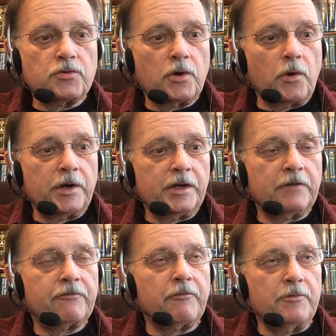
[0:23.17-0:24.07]
we're going to
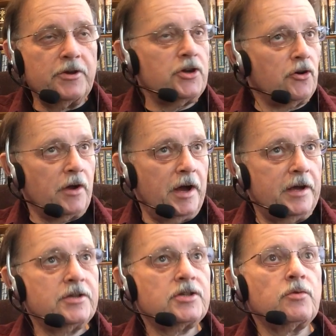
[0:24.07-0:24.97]
get
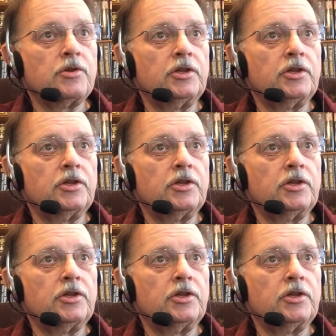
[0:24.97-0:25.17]
familiarized with